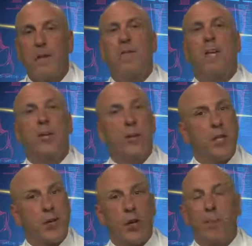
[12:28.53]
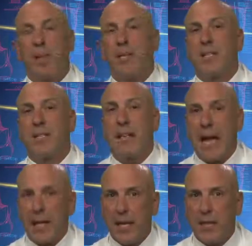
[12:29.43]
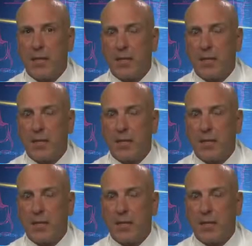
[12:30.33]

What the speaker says: Then you're either going to place a silane,